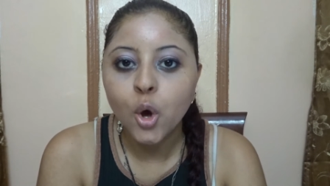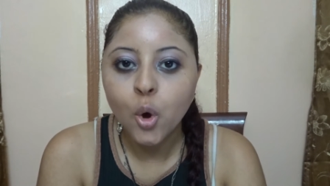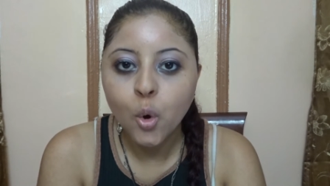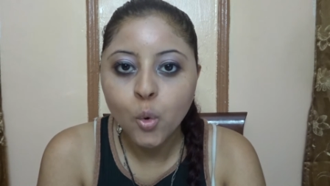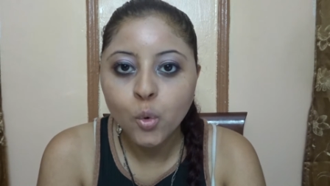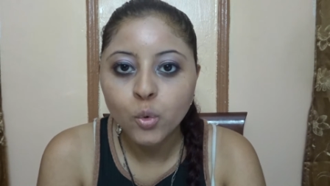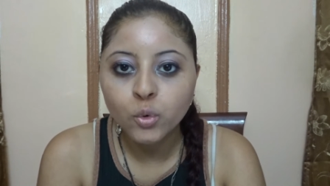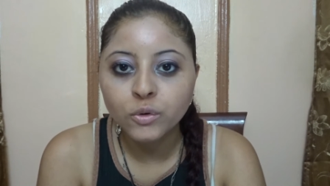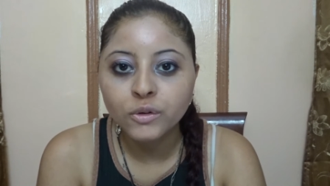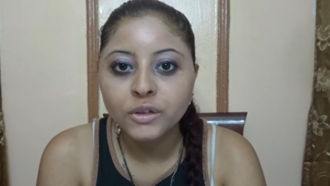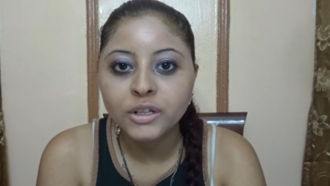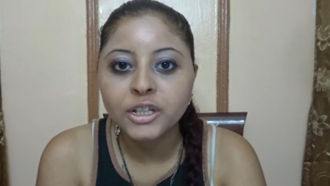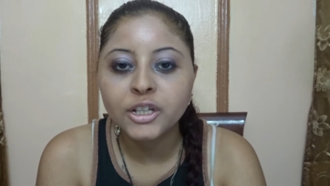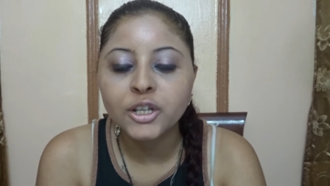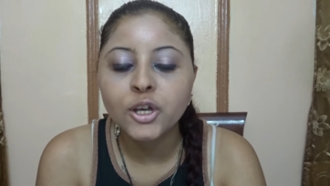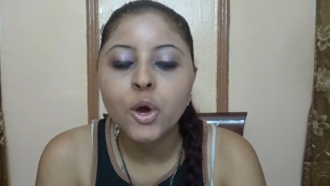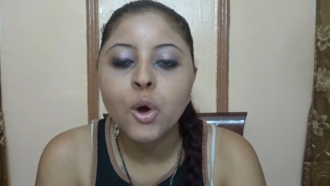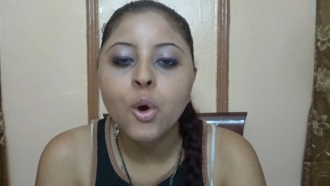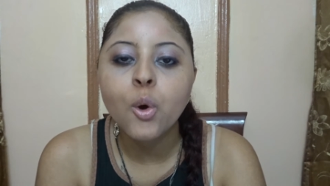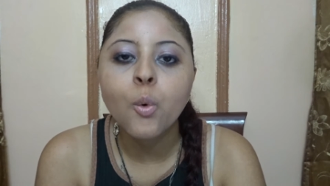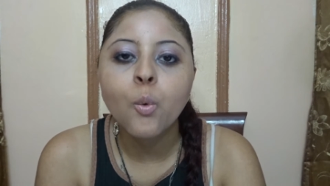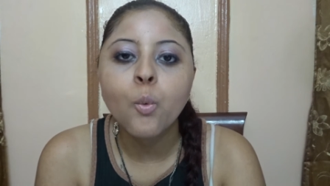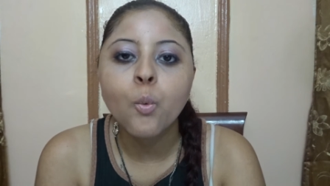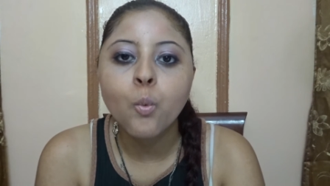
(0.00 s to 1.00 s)
only
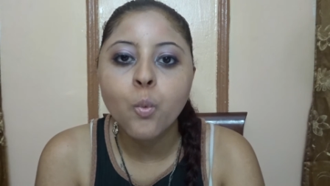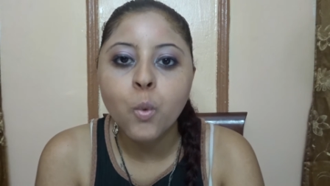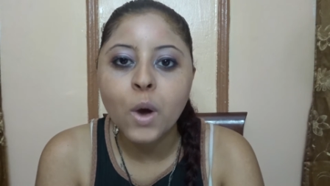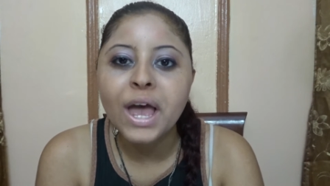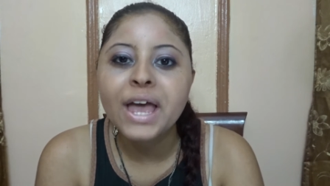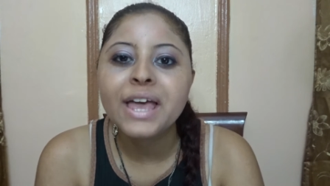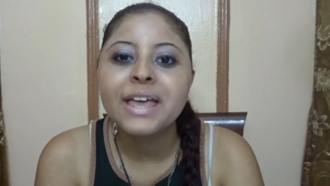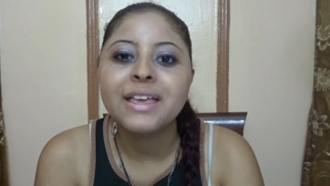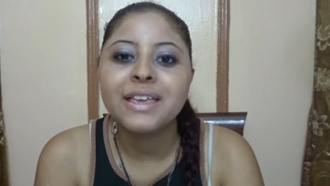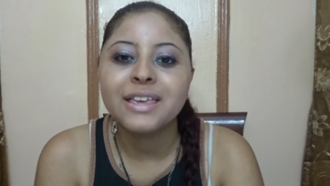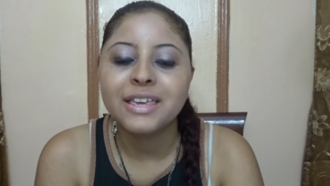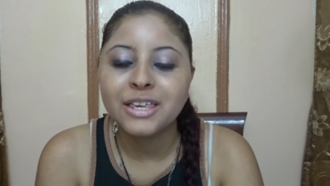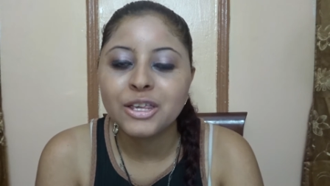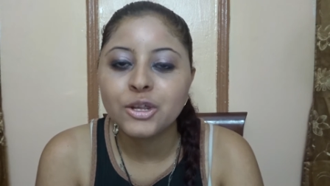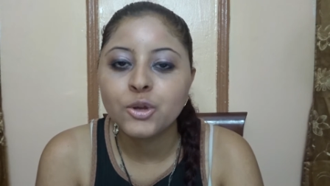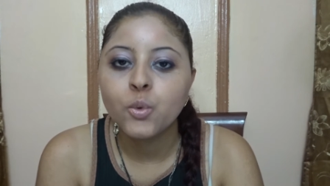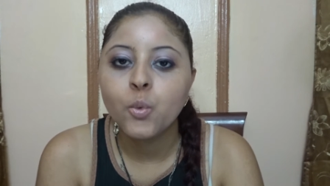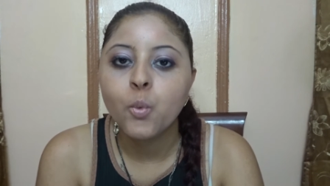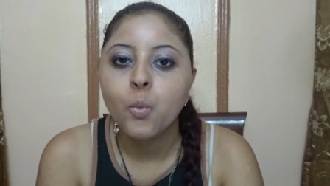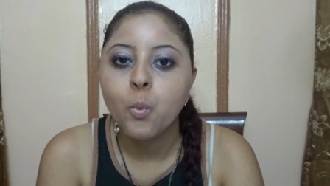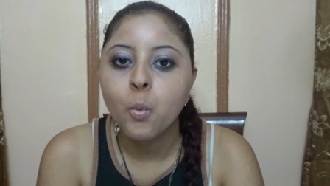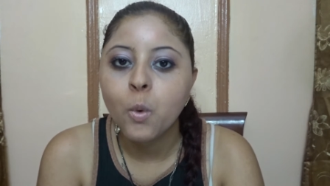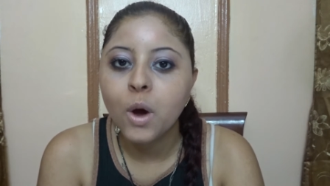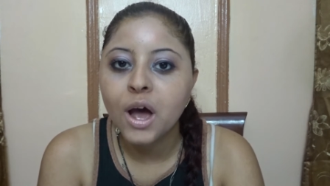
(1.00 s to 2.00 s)
Wet
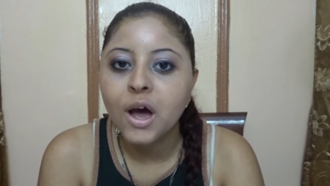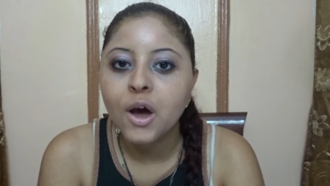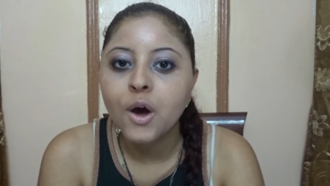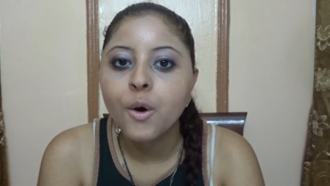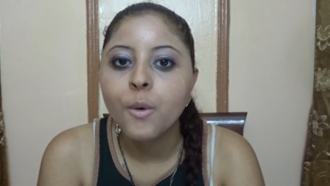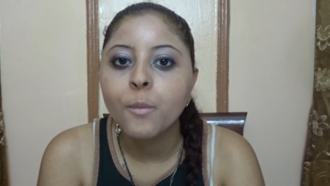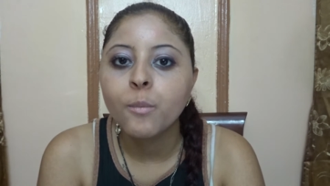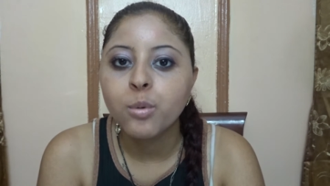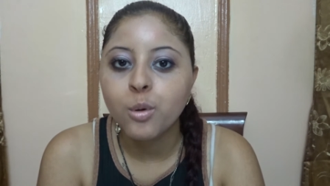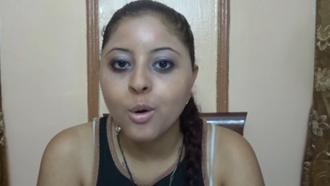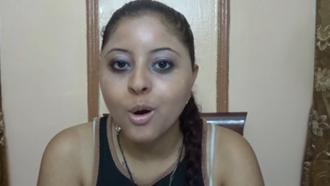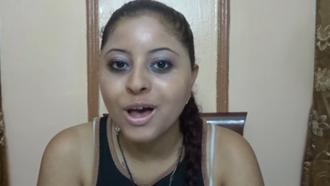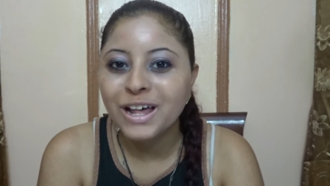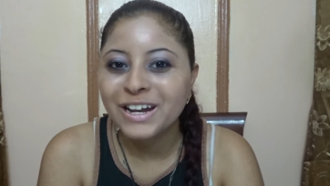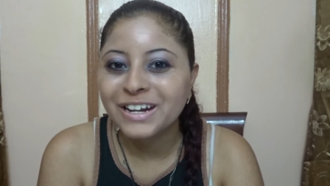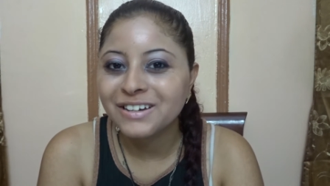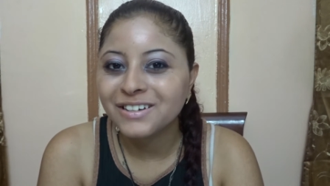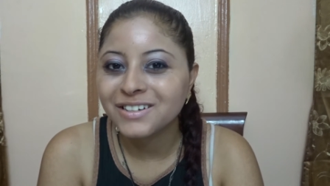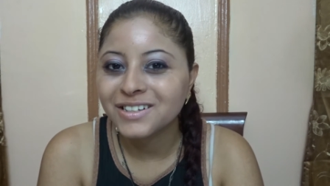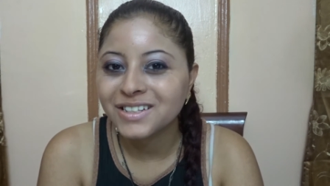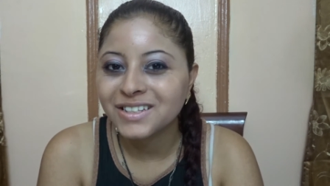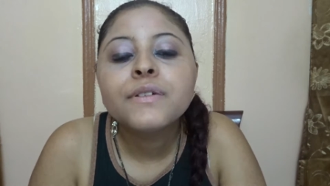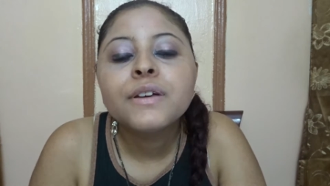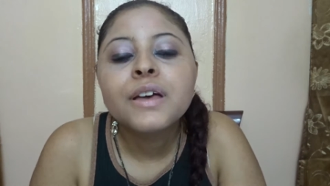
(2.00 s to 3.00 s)
n Wild product.